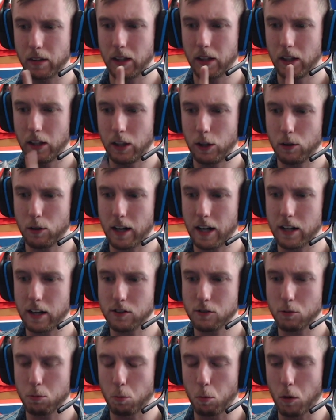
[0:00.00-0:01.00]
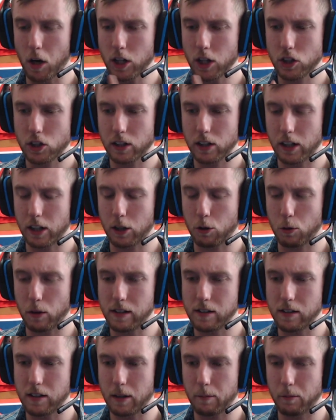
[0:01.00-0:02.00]
You guys watched a
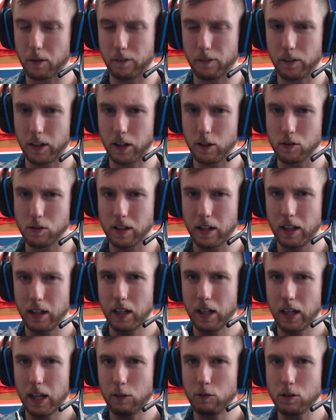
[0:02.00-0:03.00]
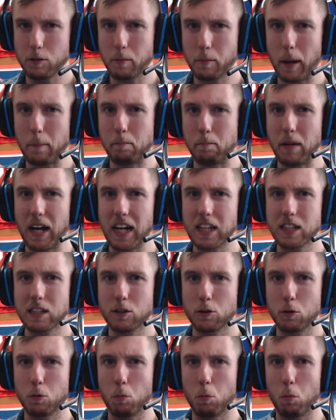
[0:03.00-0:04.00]
crazy number of videos. It was my best
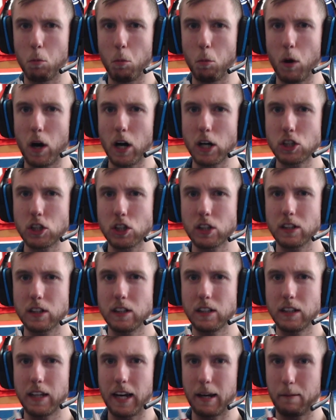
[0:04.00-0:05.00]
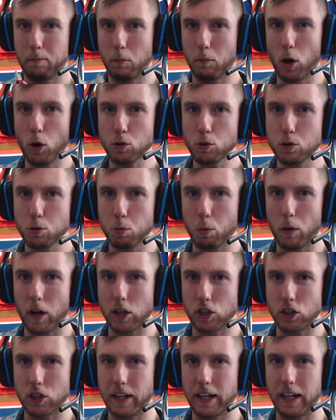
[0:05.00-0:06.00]
watched day, most
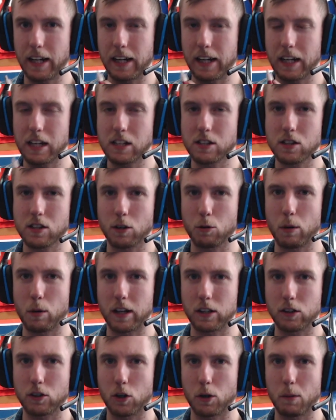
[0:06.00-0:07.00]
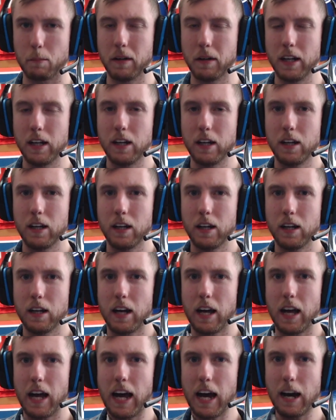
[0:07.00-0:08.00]
watched day, I guess the correct term,
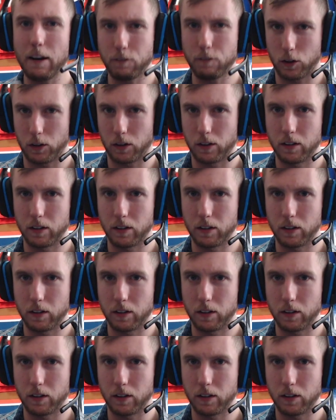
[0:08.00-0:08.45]
ever